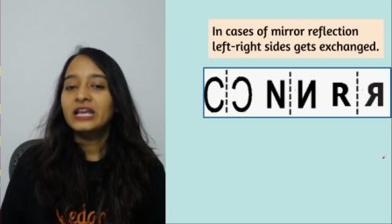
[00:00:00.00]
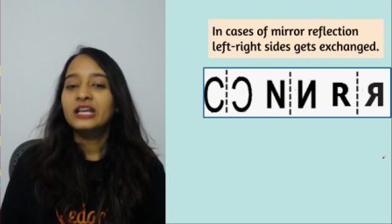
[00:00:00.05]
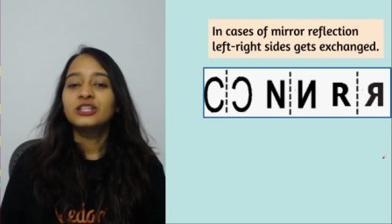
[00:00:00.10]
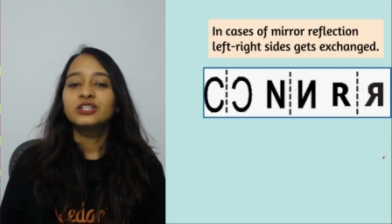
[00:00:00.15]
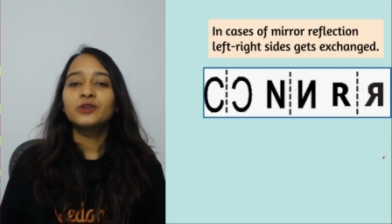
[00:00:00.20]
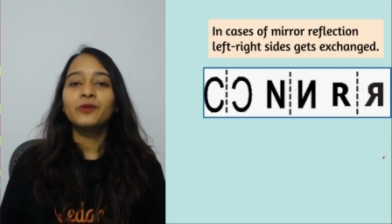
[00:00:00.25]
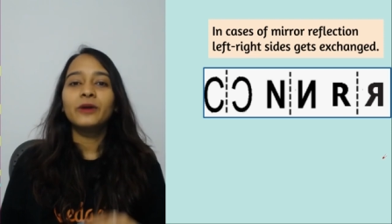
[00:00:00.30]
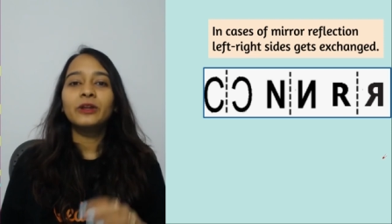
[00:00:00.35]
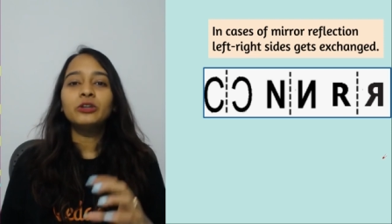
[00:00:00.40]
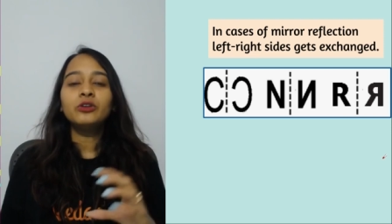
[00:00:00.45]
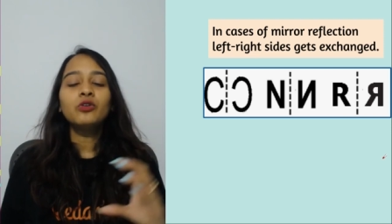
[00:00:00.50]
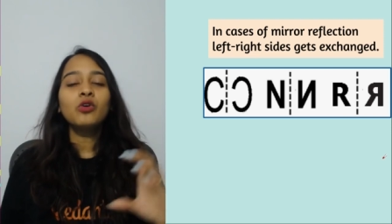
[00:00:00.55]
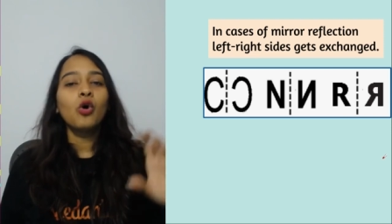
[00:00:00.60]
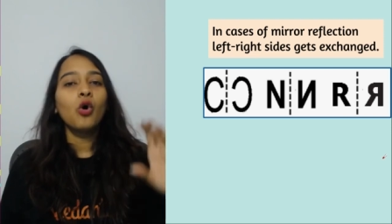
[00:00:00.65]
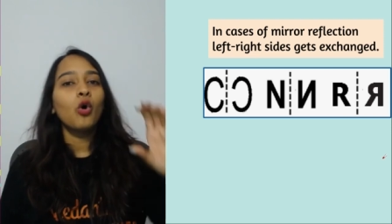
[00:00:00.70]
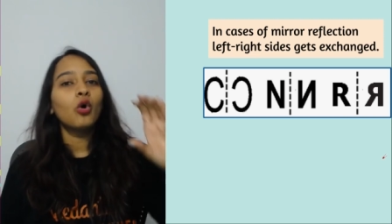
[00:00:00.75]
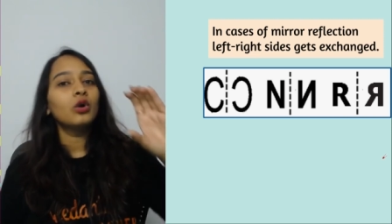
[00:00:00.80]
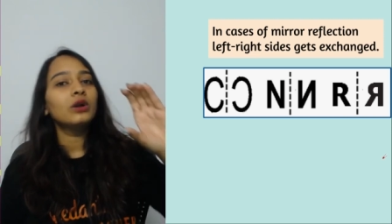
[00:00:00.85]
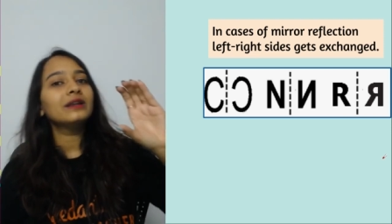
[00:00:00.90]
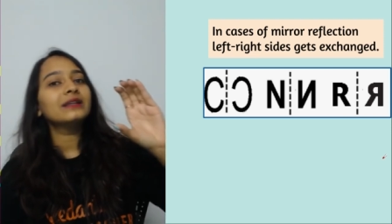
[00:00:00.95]
So when you
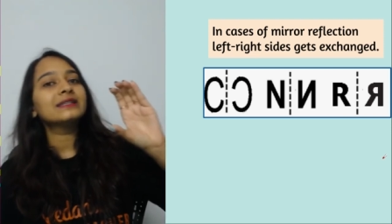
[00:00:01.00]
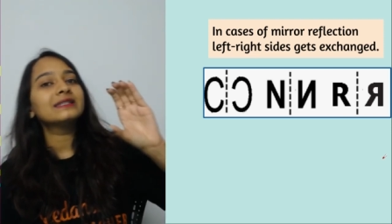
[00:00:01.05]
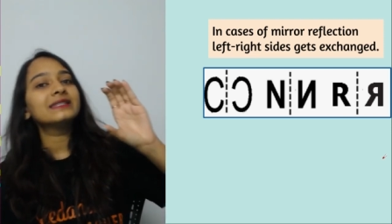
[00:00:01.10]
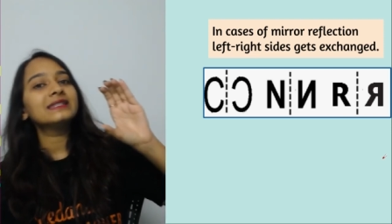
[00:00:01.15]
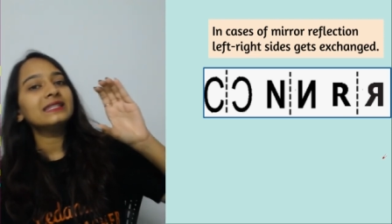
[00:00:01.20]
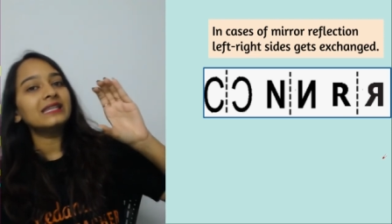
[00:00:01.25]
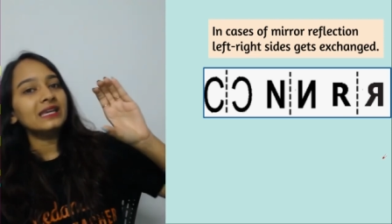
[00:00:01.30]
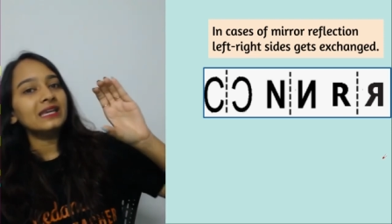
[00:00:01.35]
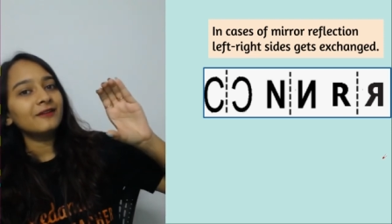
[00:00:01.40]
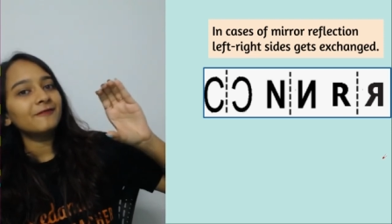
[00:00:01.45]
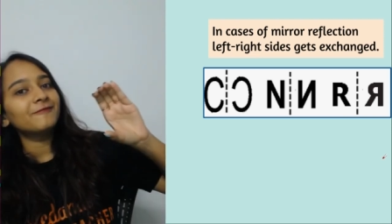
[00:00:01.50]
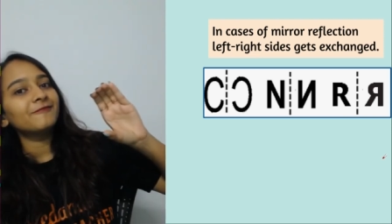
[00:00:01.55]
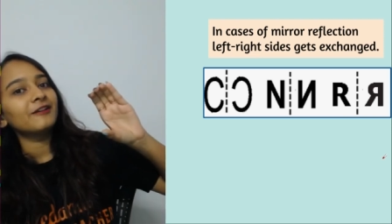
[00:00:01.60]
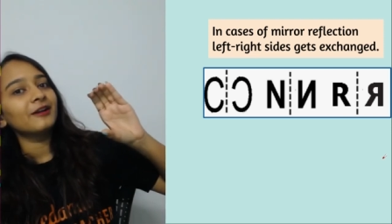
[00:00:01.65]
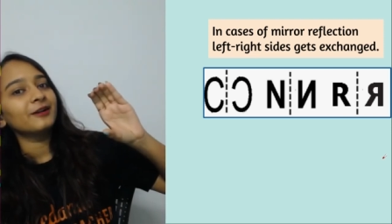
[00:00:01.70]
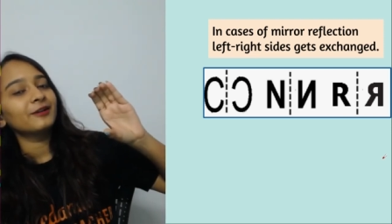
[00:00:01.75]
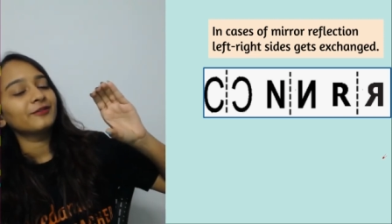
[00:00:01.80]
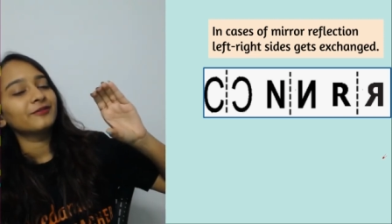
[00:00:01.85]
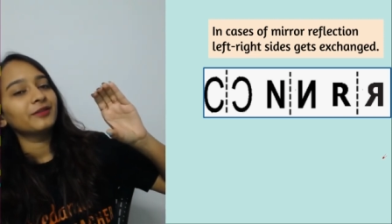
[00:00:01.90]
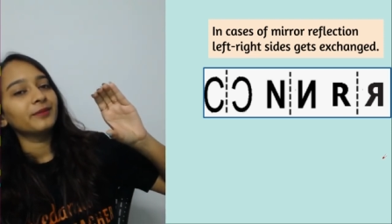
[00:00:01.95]
hold a C in
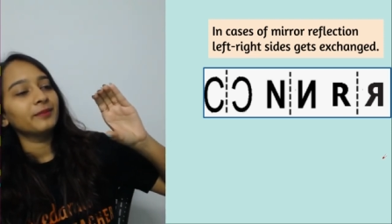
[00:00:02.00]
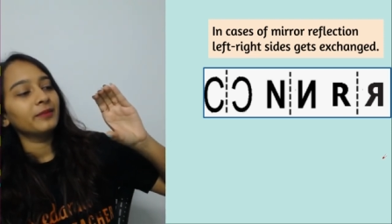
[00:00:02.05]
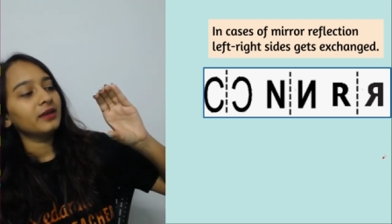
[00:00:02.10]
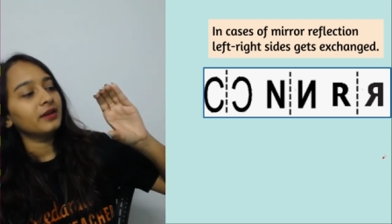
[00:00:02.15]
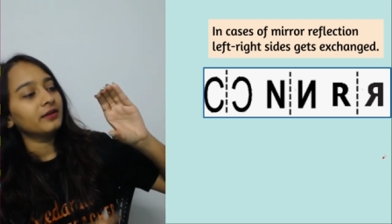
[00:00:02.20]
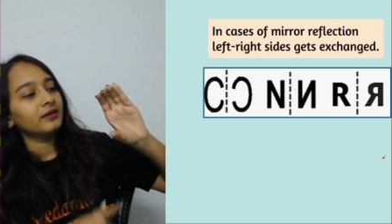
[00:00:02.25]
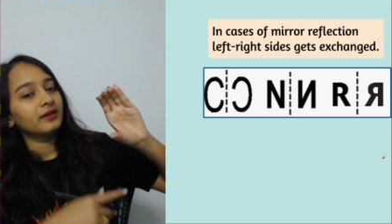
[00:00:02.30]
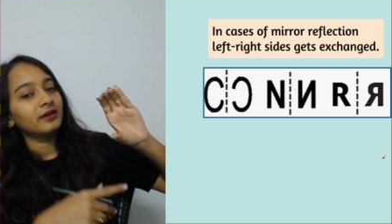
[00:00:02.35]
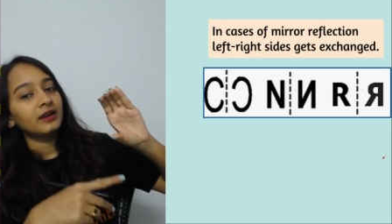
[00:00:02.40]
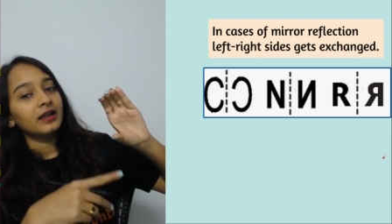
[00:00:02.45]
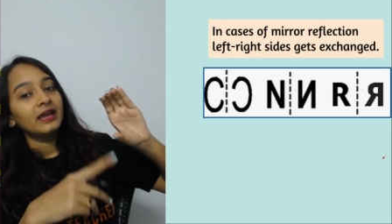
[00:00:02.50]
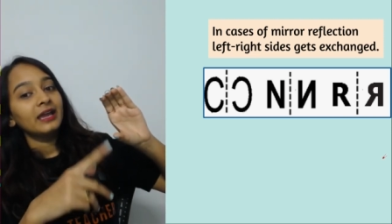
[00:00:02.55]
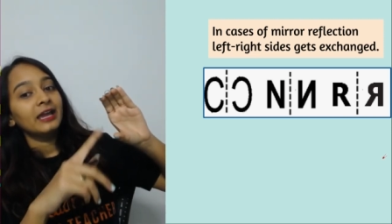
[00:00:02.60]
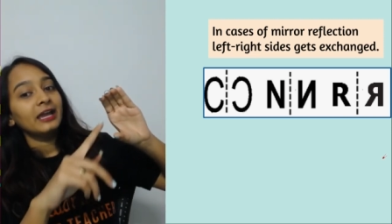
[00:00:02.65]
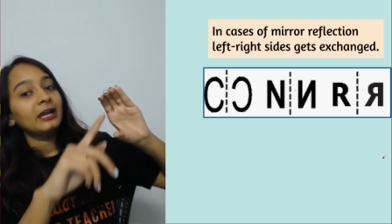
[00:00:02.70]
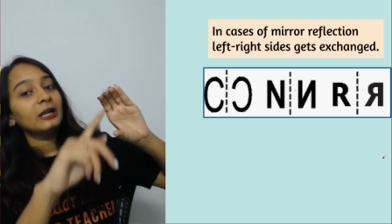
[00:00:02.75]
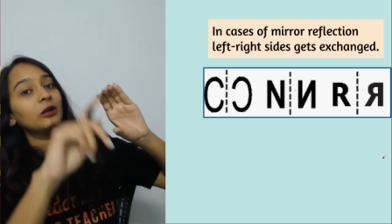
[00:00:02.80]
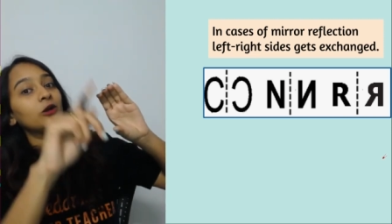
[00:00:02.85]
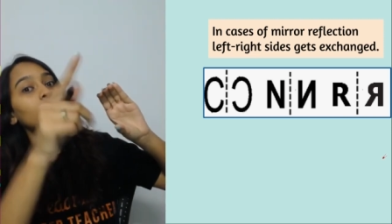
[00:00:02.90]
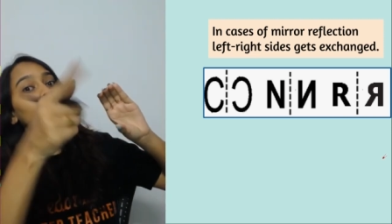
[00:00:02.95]
front of the mirror,
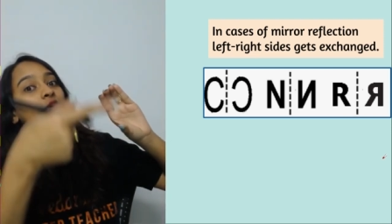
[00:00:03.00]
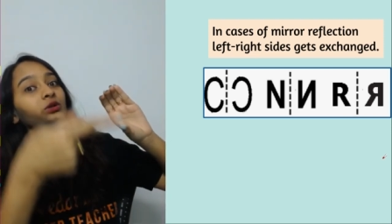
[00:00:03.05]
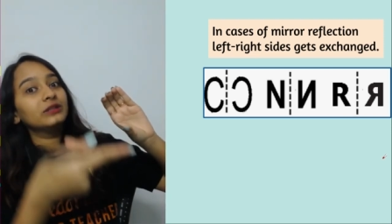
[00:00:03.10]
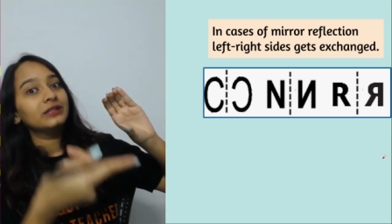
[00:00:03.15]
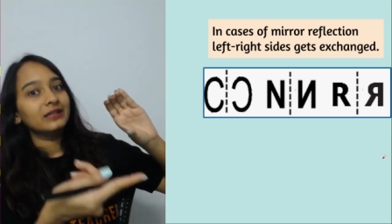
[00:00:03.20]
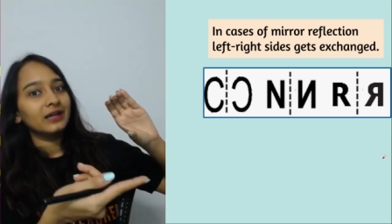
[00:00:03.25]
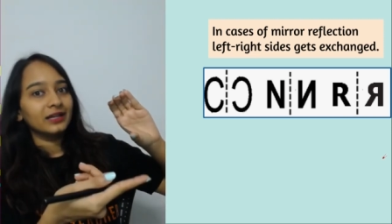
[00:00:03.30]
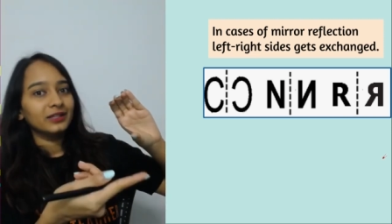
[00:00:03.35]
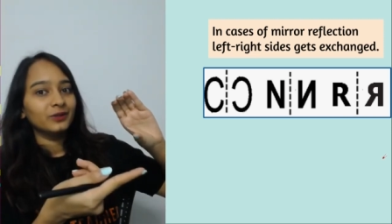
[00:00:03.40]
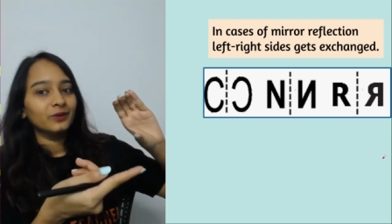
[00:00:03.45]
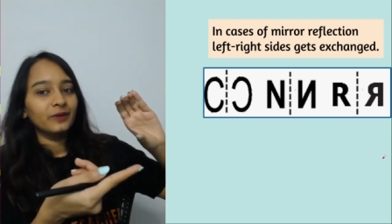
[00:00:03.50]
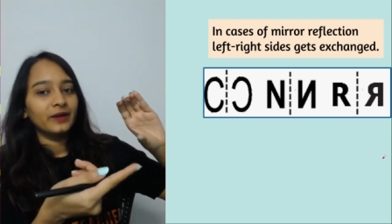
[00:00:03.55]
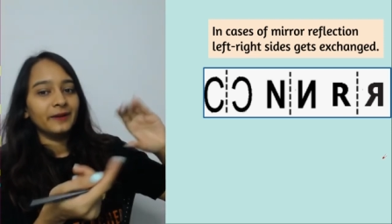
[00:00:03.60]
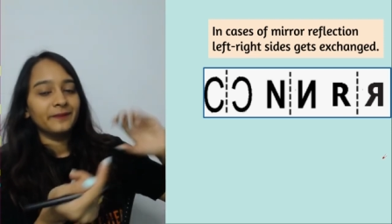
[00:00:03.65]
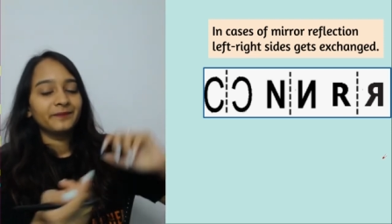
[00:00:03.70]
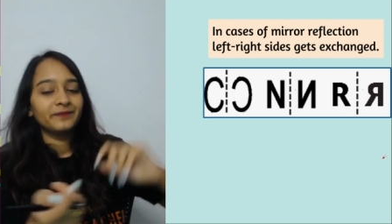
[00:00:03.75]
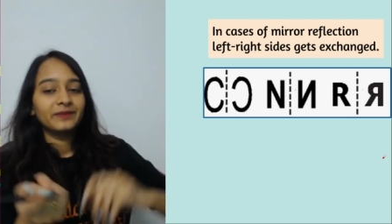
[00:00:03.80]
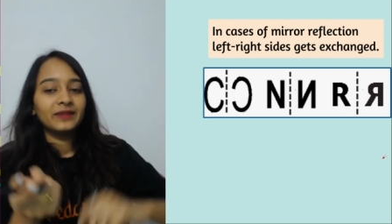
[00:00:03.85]
it looks the other way.